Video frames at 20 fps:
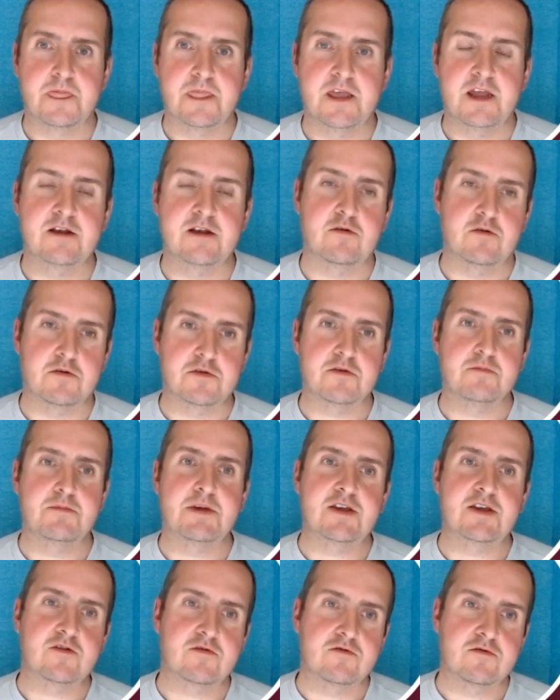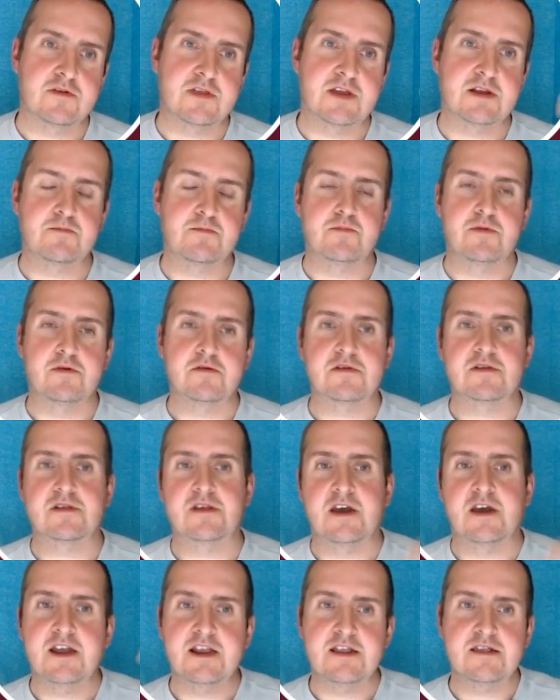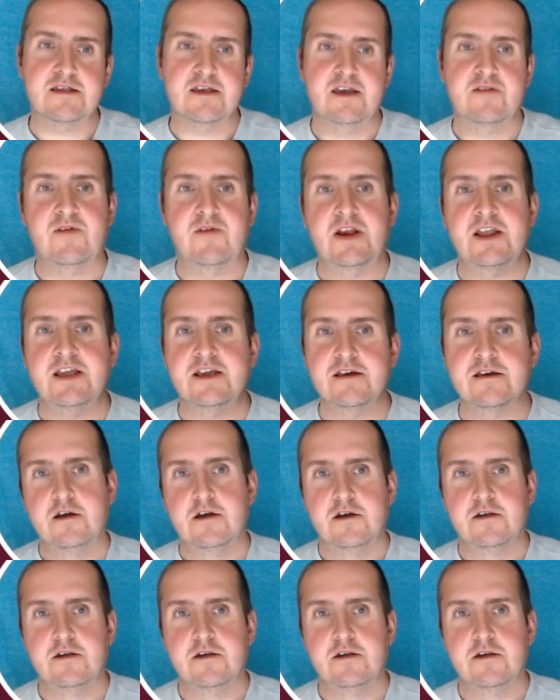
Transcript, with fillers: And also makes sure that both sides have a link